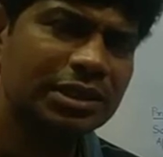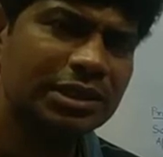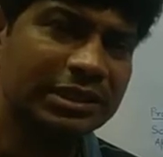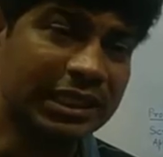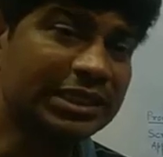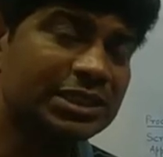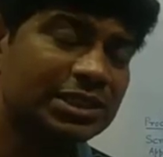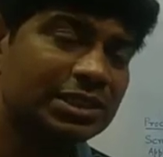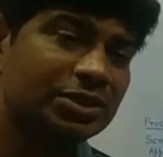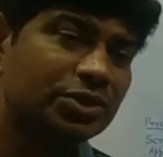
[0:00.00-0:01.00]
that is
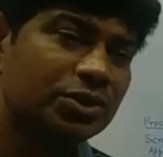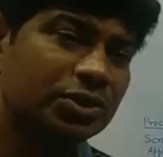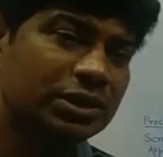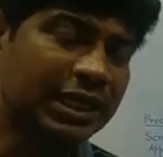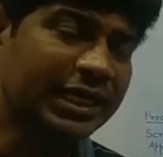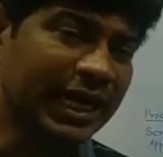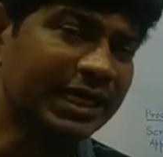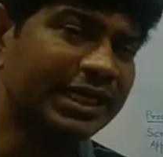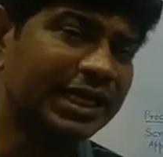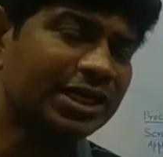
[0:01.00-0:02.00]
the
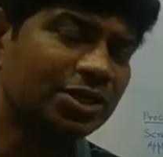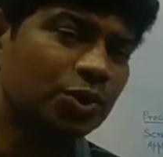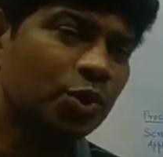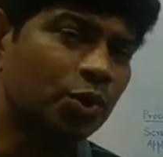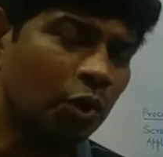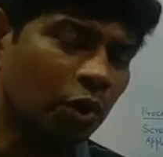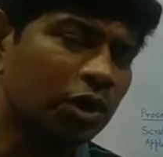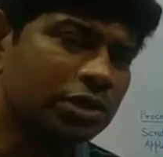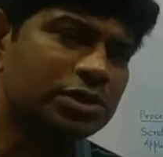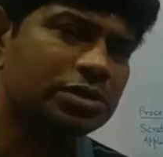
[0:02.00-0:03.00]
candidate who
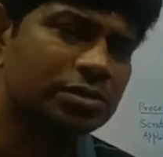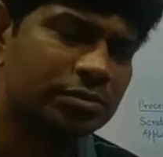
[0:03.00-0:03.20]
holds